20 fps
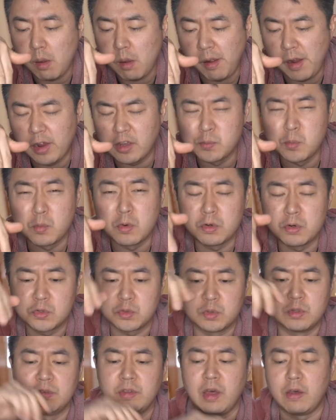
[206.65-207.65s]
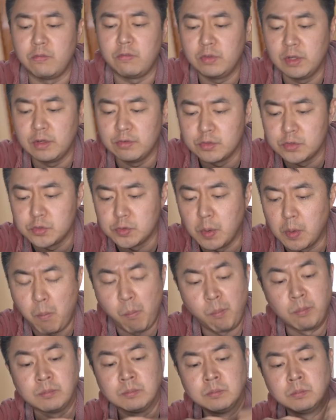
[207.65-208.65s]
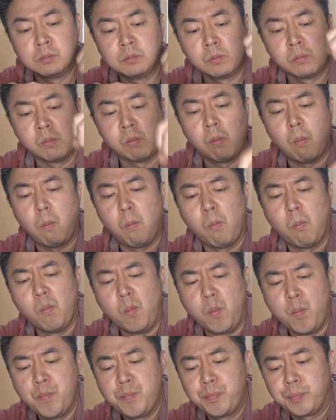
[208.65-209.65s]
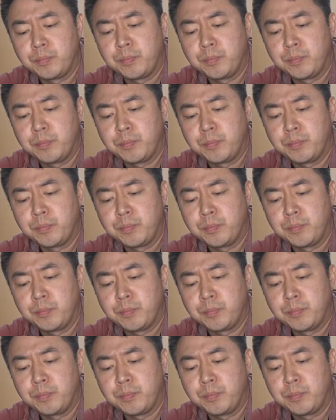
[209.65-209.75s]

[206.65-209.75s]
has more sort of that flavor to it. Mm.